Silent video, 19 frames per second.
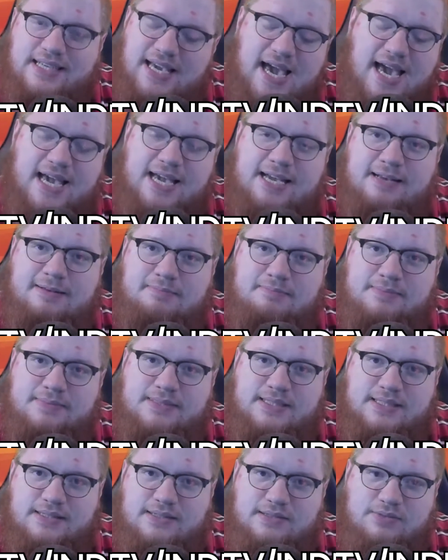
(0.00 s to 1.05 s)

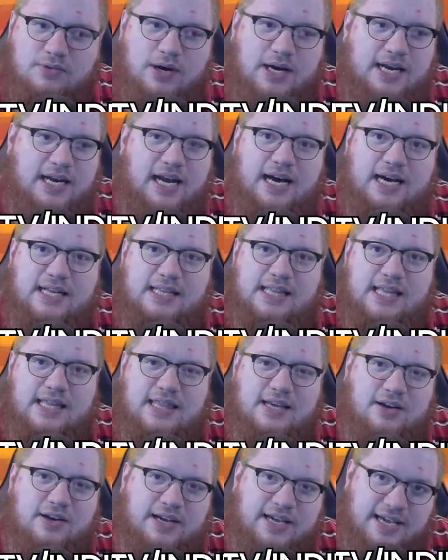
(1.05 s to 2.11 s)
games and whatnot that
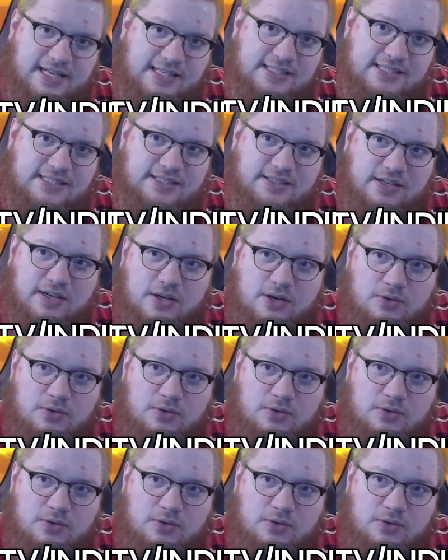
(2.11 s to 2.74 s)
their kids